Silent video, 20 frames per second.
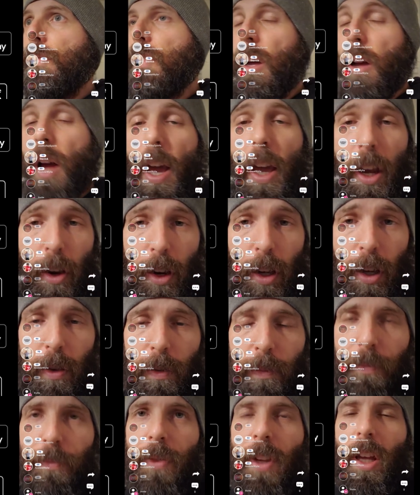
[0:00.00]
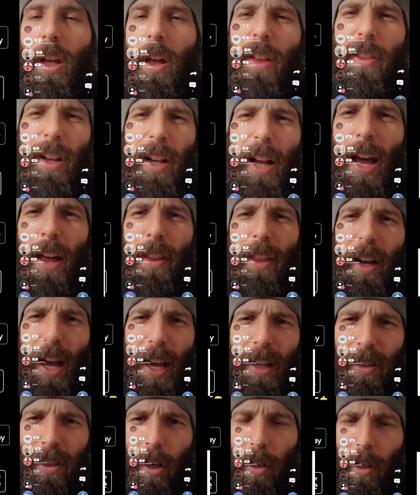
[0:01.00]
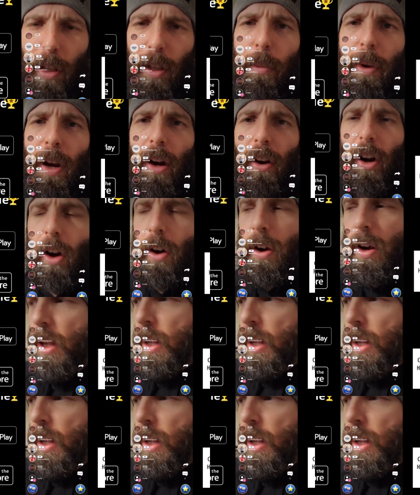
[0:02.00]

I hear you. The guy's called a libero,